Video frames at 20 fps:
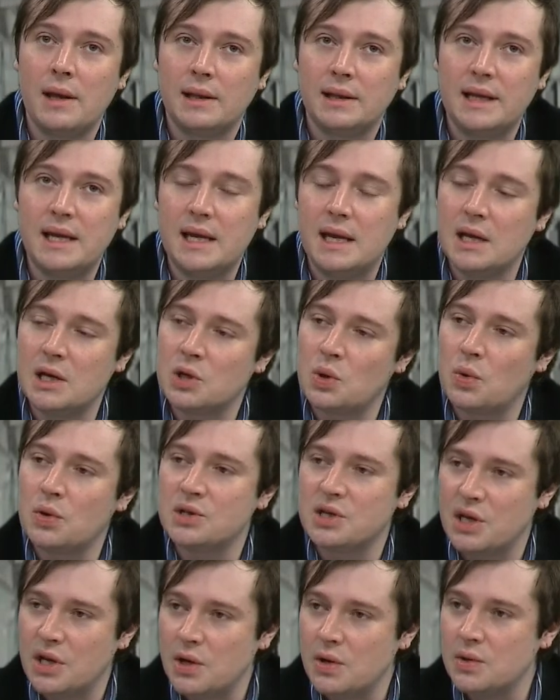lenient
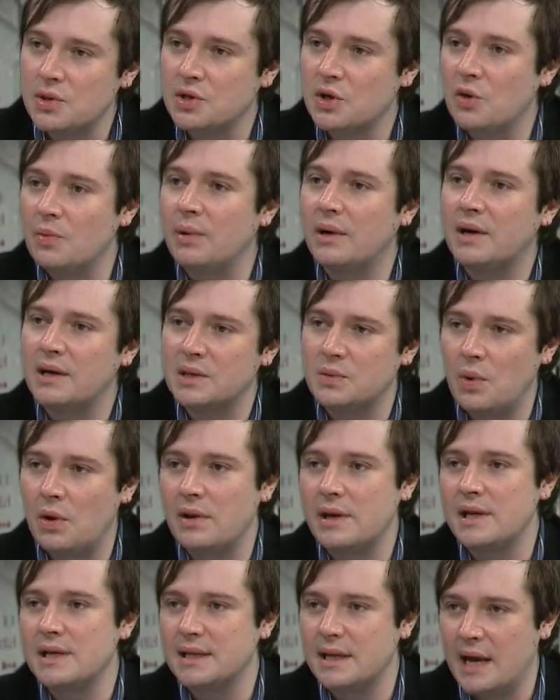towards a user because, well,
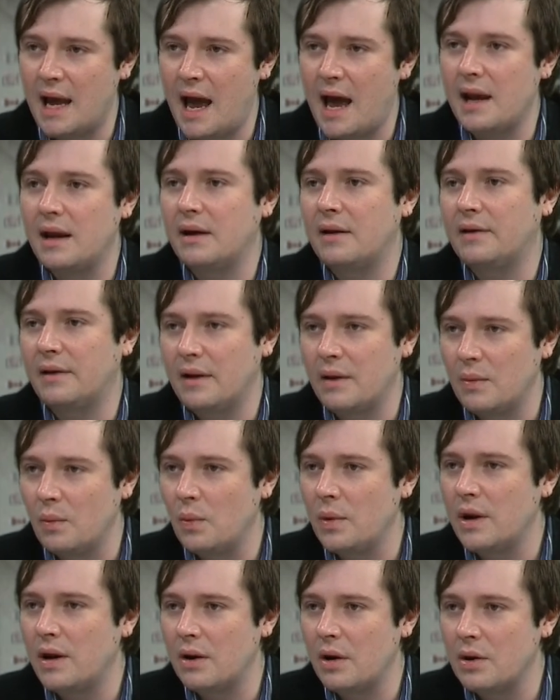he's an addict and
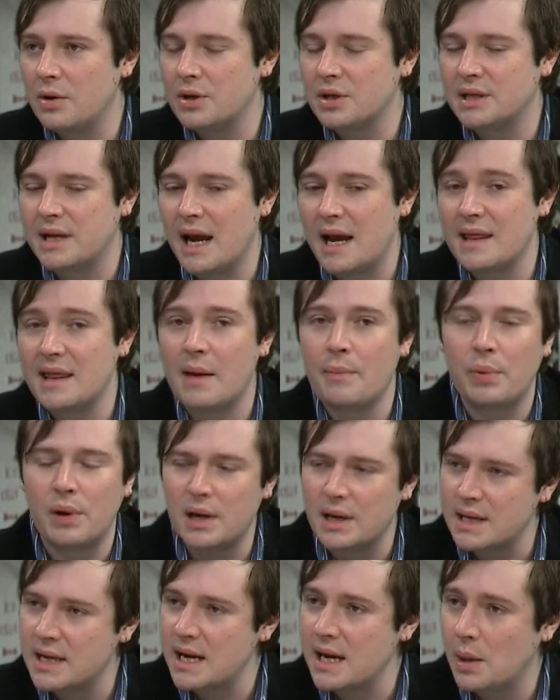we can understand that. But
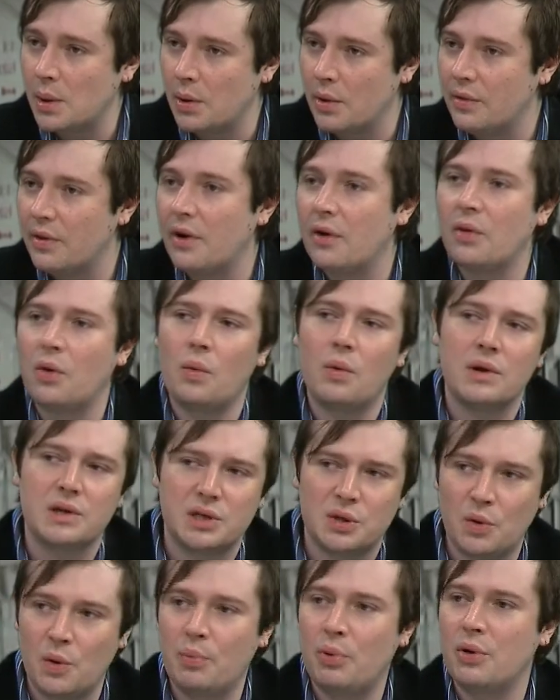a dealer, they're the
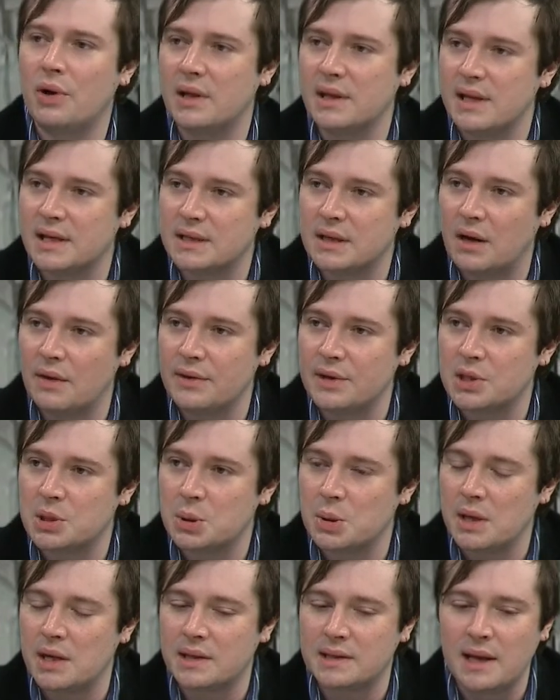ones who are putting this on the
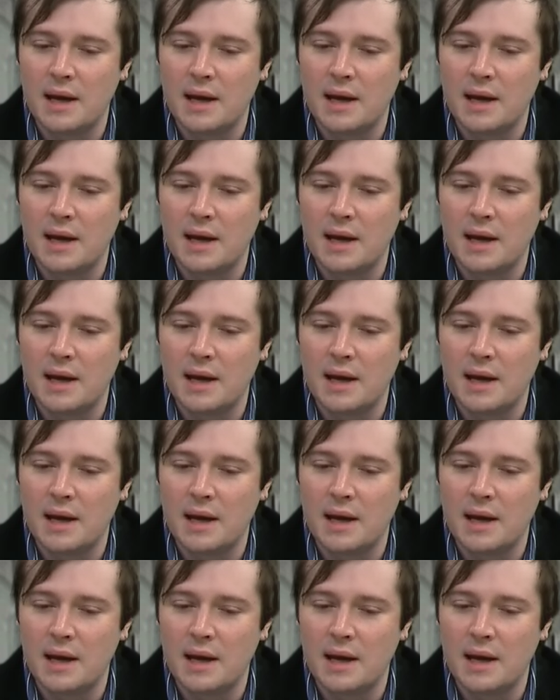streets.